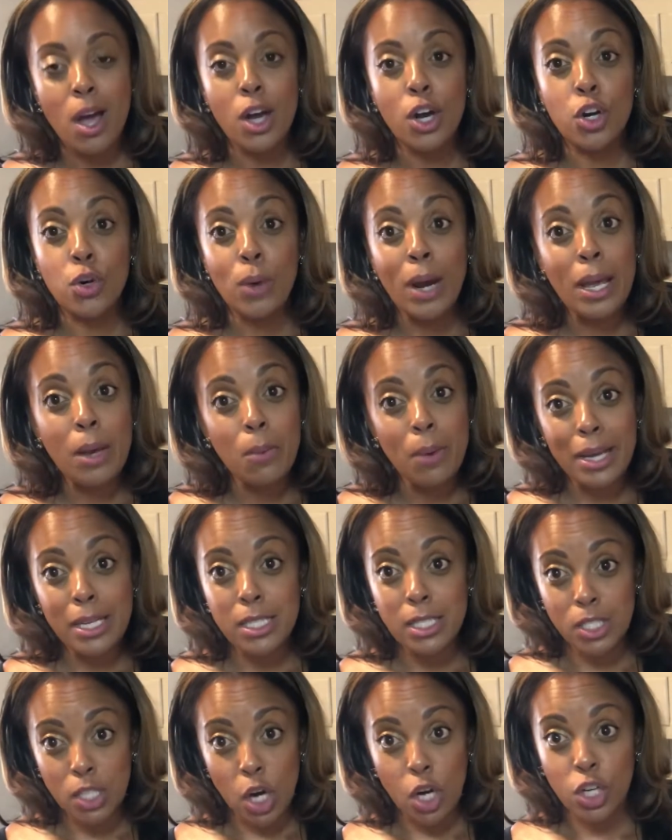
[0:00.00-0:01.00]
Great way to
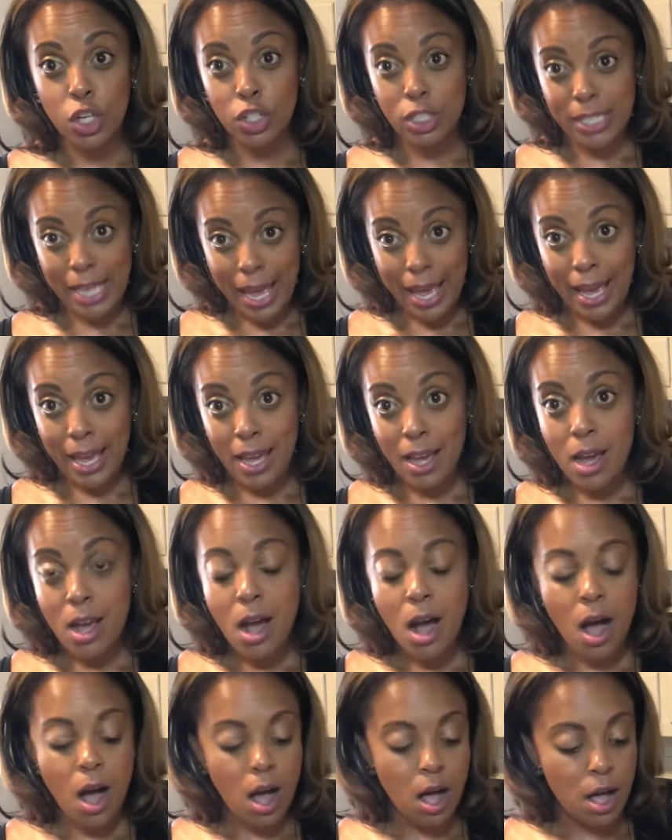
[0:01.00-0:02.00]
start your day,
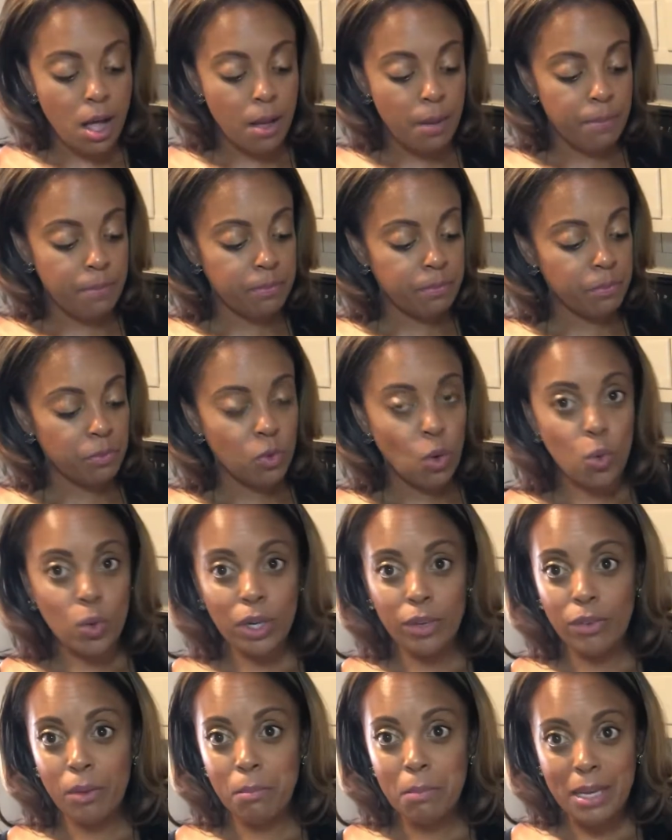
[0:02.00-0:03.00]
or even